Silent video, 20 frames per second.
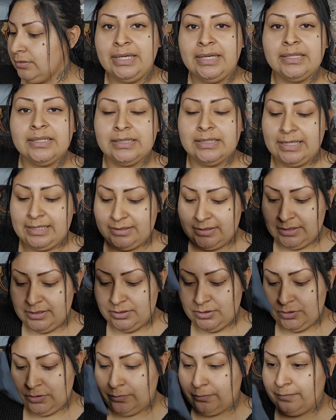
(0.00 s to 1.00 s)
But
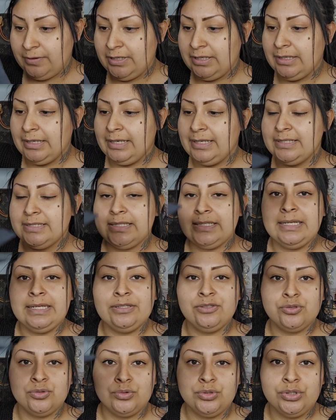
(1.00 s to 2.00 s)
glasses do fit, guys, and
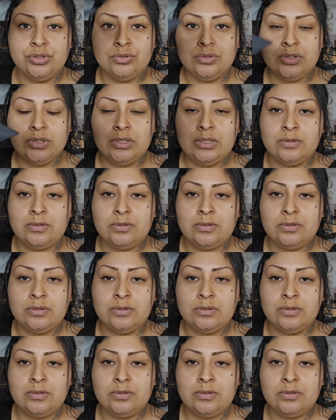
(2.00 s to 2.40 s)
I do use